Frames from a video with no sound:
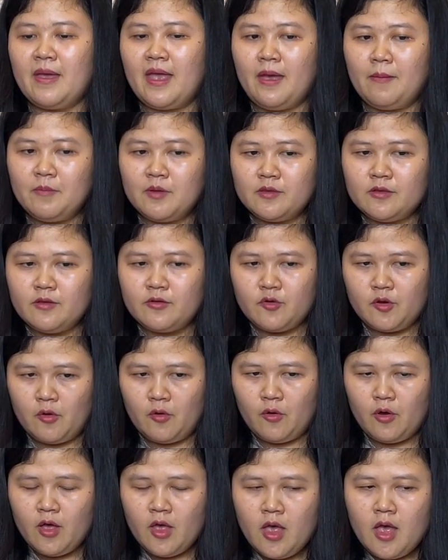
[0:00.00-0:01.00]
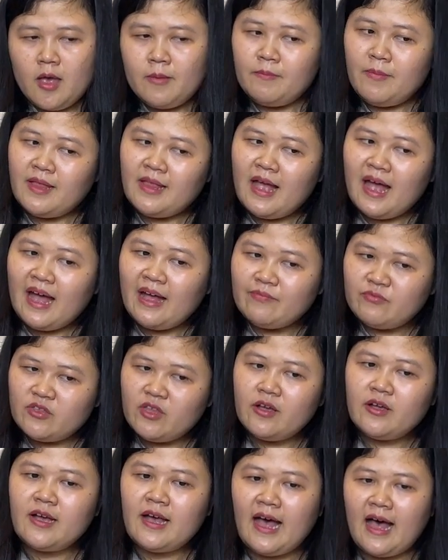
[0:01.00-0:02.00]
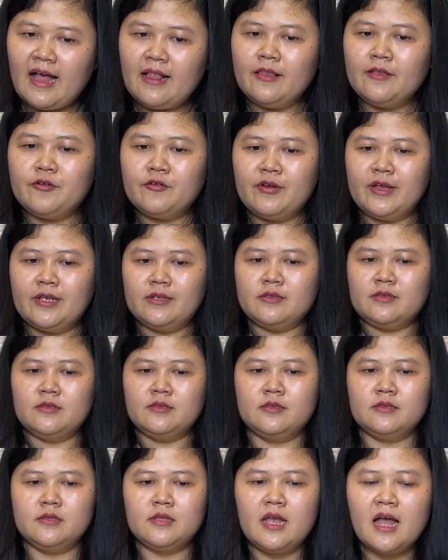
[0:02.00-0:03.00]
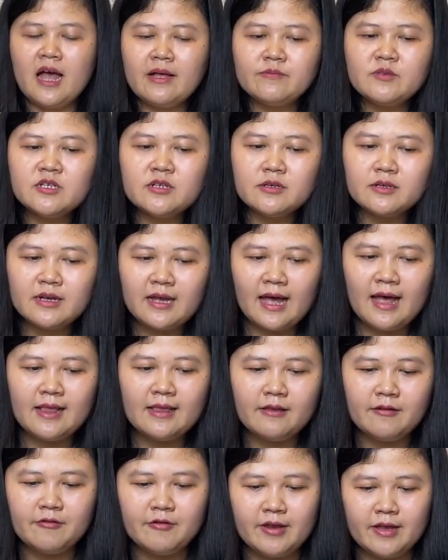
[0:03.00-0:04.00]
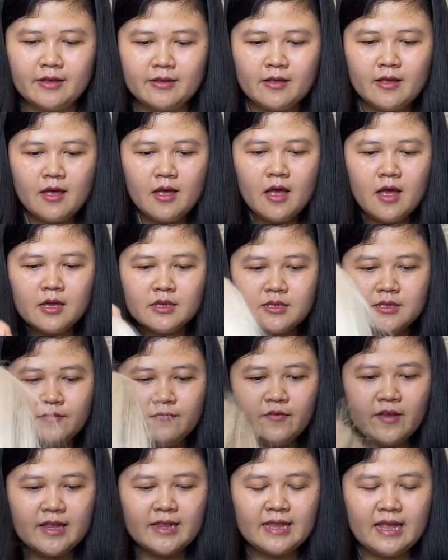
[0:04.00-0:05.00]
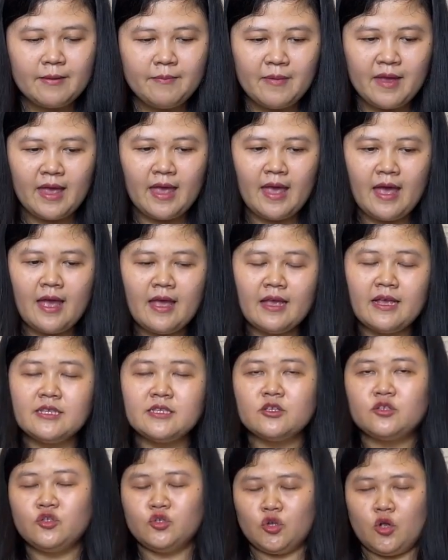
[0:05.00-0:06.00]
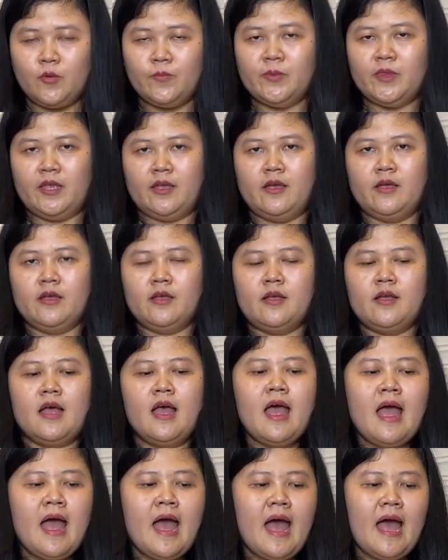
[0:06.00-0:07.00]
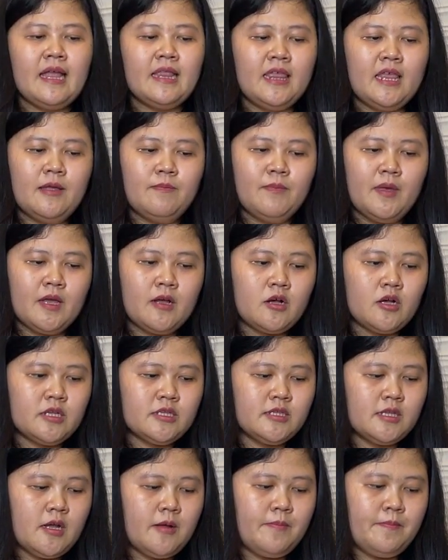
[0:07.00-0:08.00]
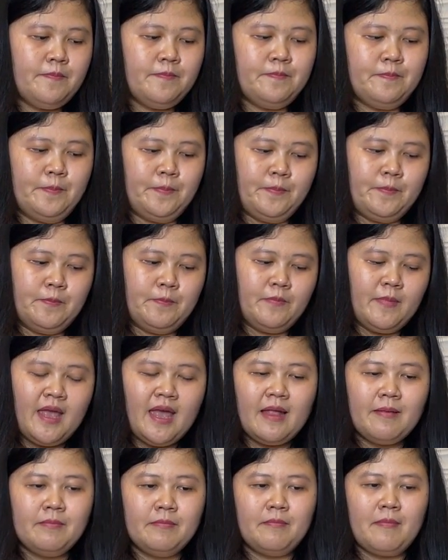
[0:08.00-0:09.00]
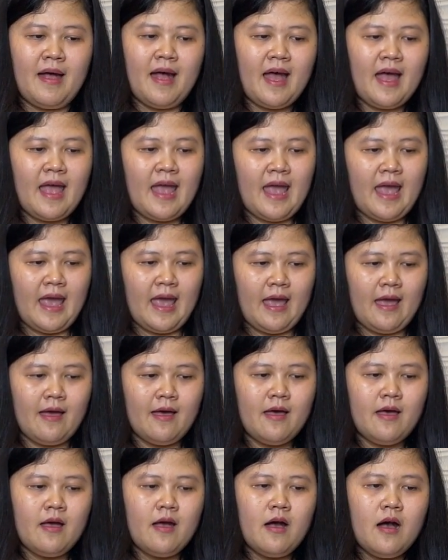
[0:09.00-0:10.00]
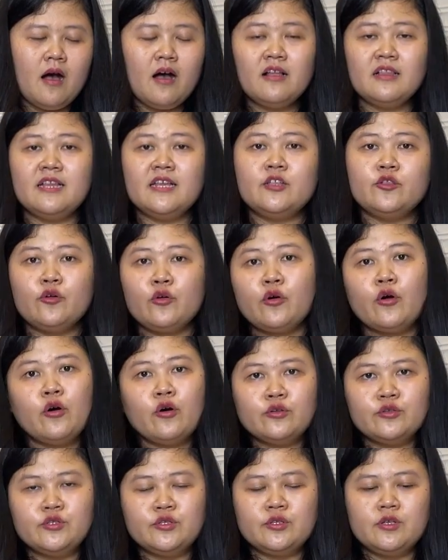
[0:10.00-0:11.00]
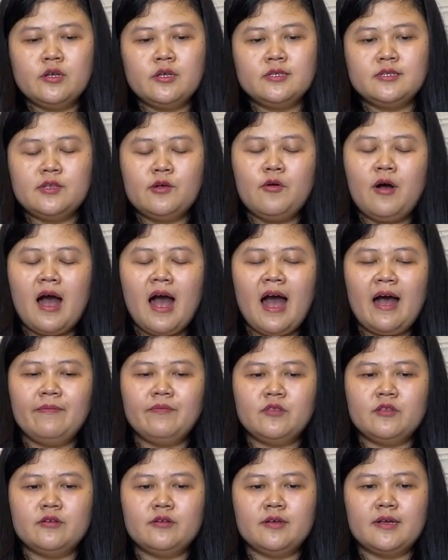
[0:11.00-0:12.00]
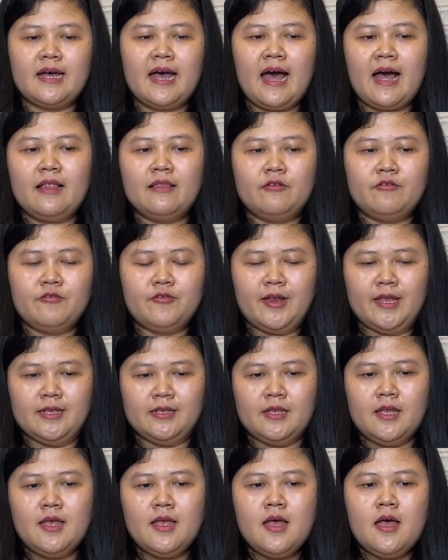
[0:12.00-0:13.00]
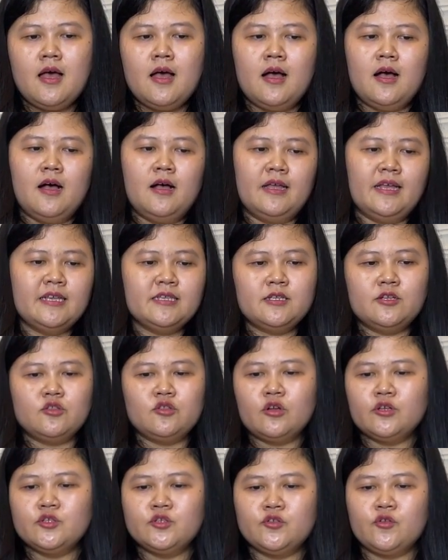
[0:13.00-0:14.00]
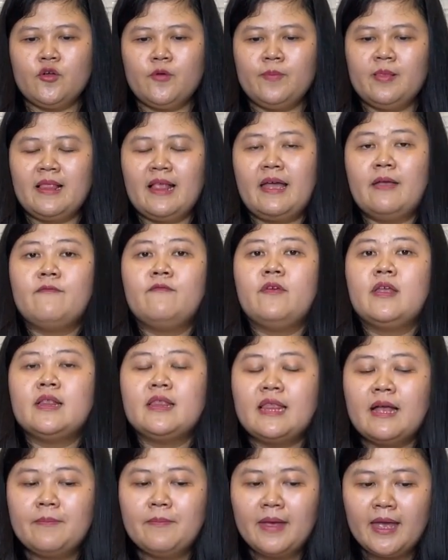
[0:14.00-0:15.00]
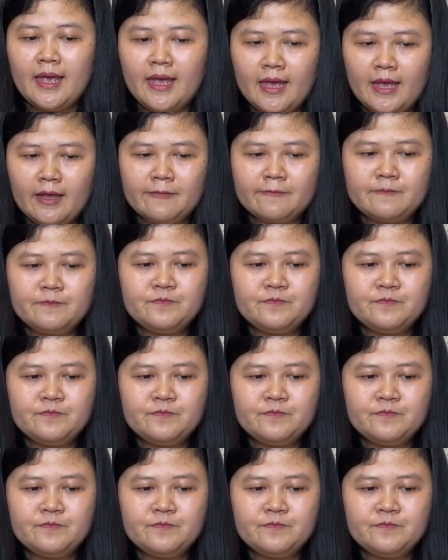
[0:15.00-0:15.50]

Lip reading: hair material, but after coloring, the Vietnam hair is softer. I think because of Myanmar hair a little coarse, so after coloring, it's not soft like Vietnam hair.